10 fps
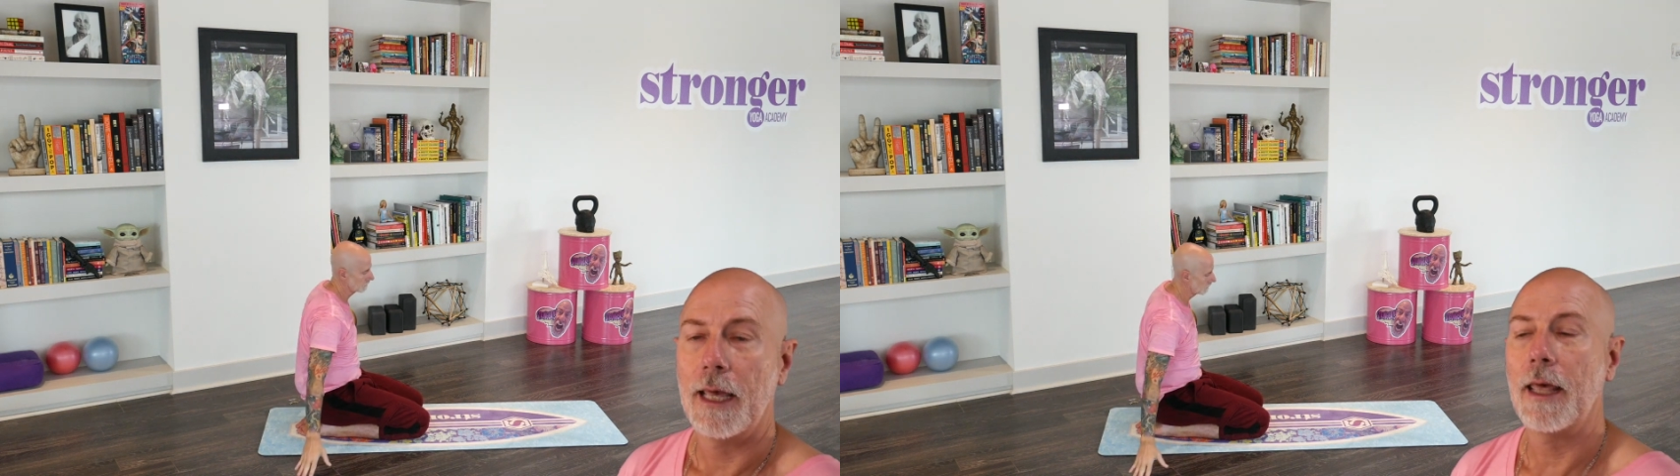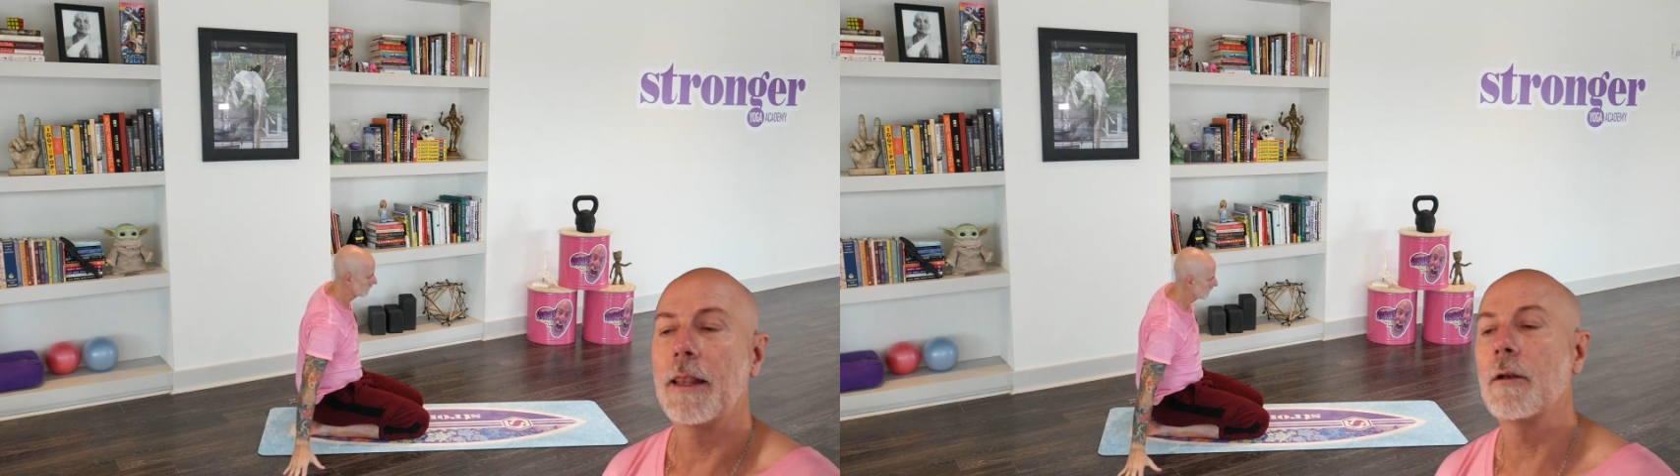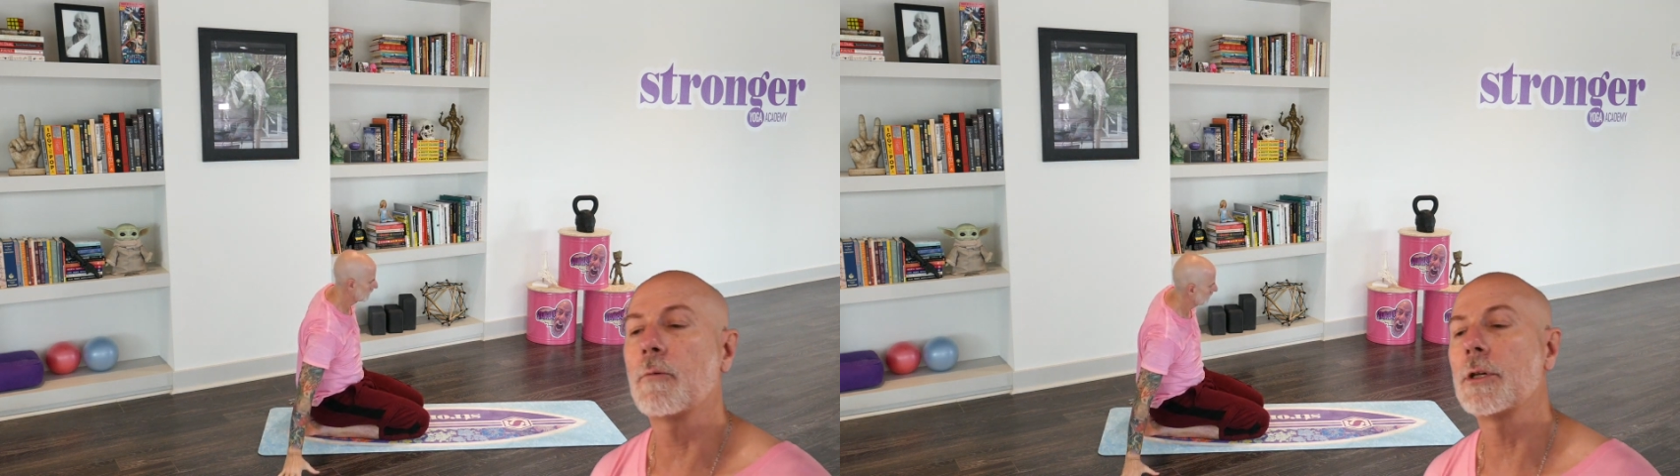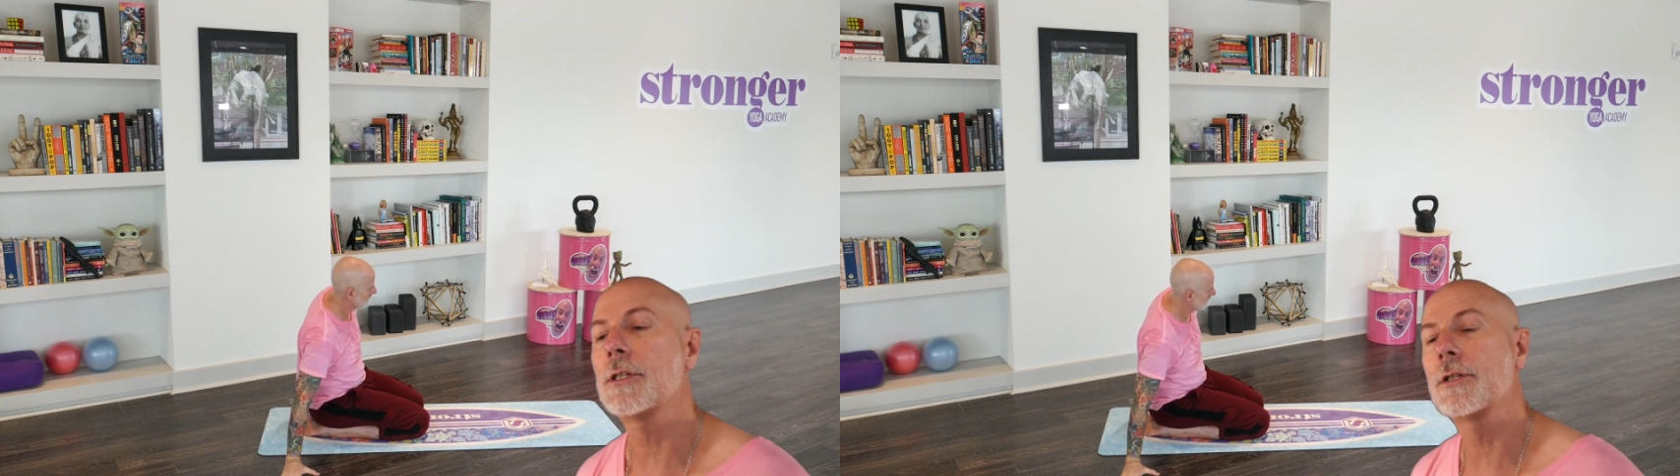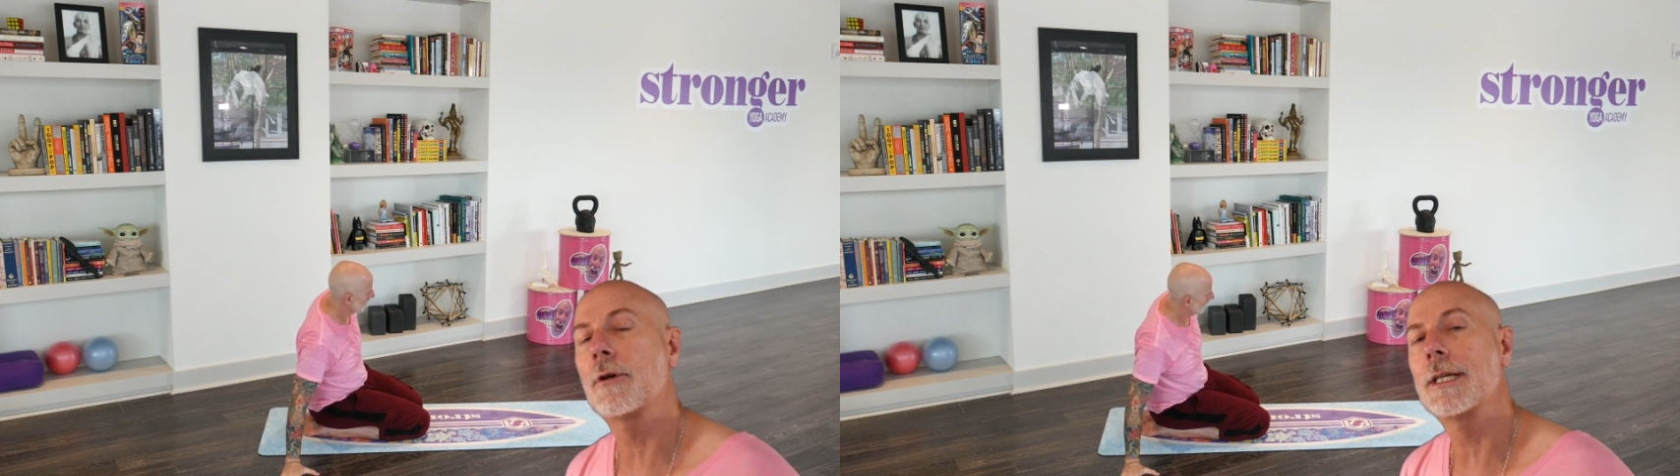And then we're
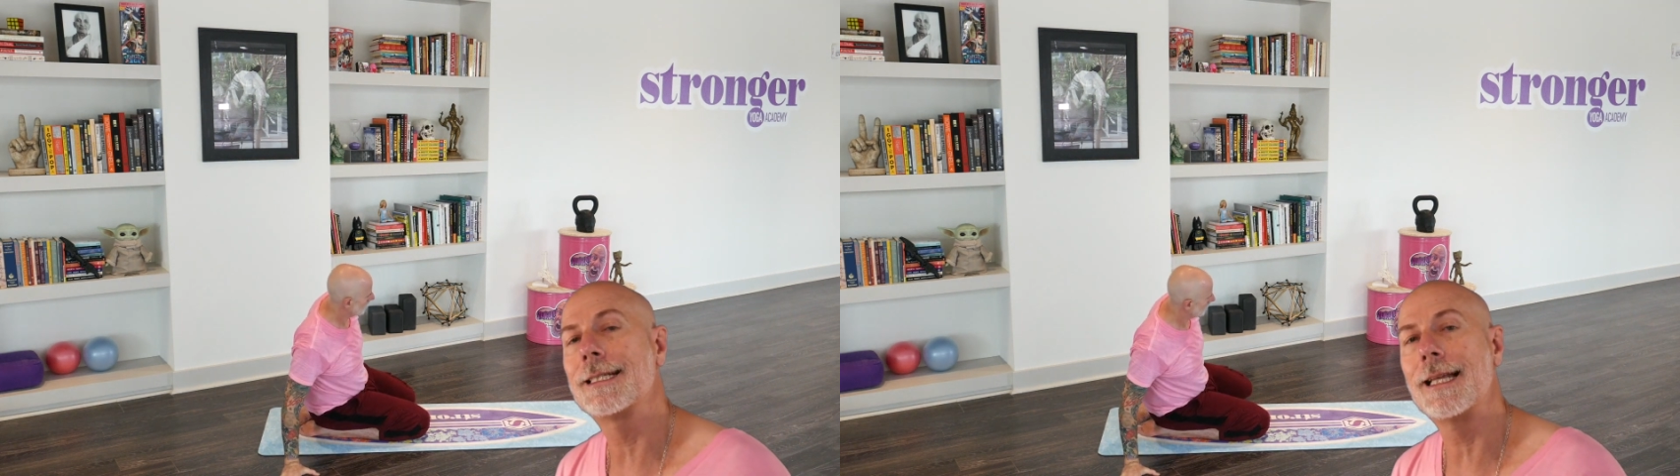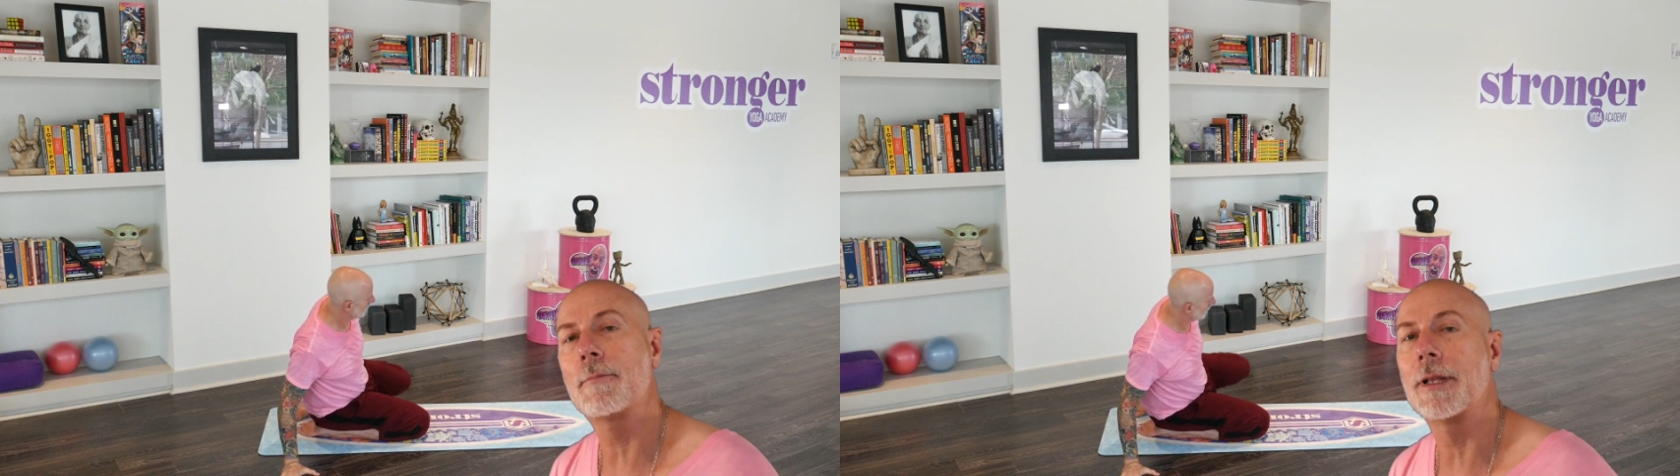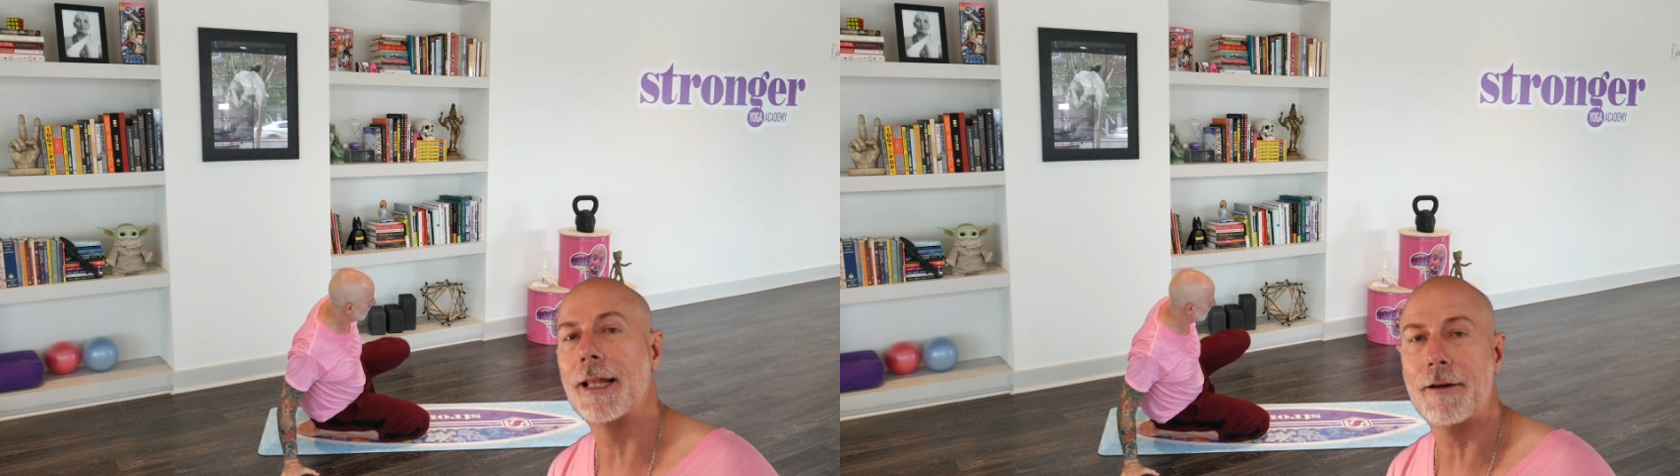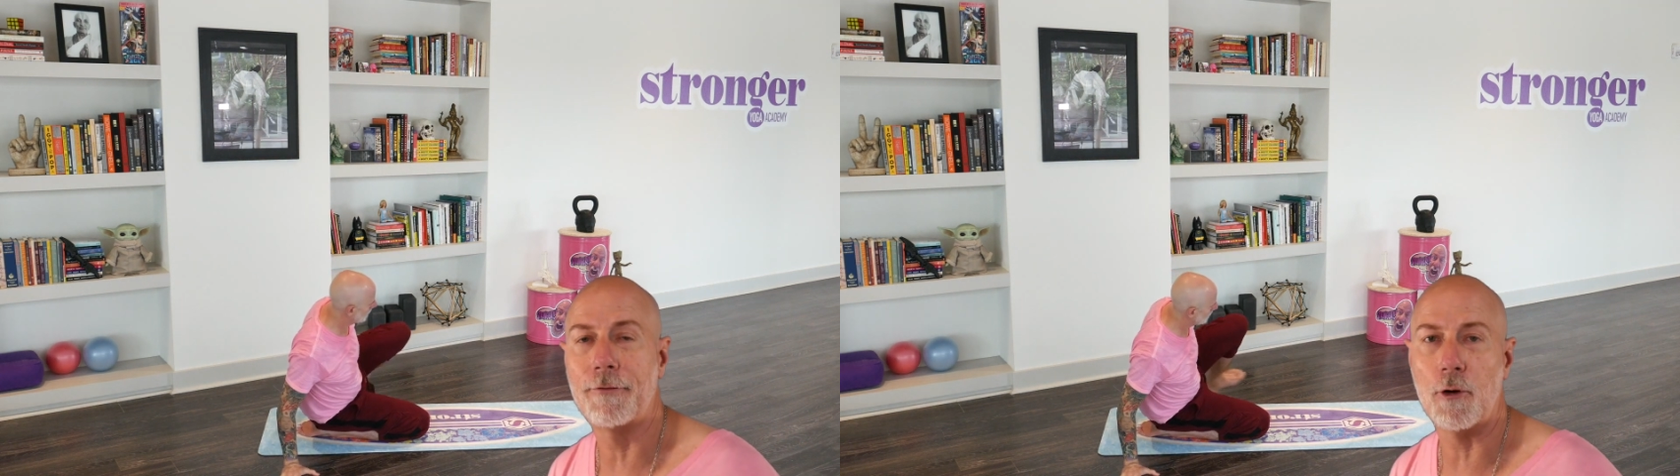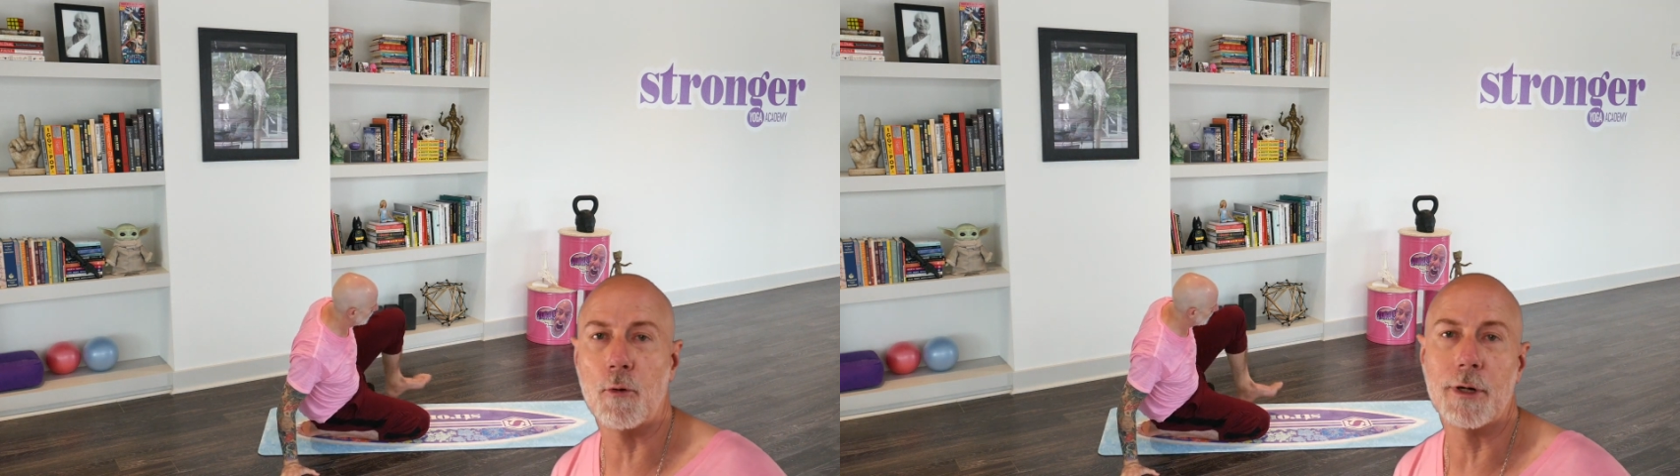just going to step left
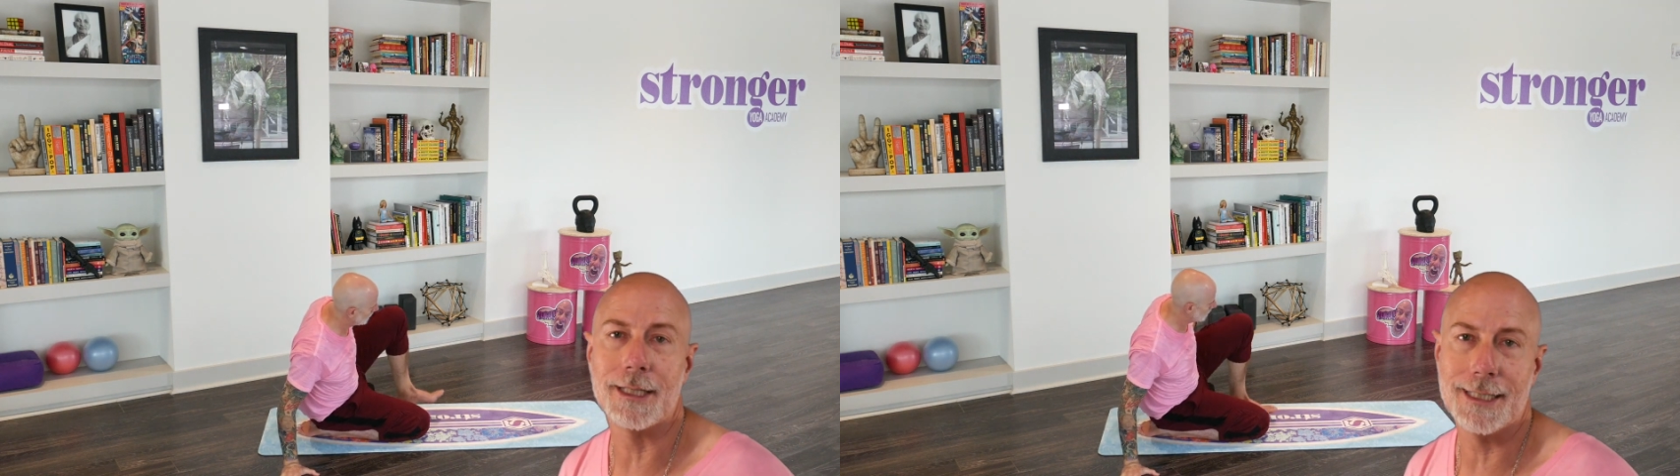forward and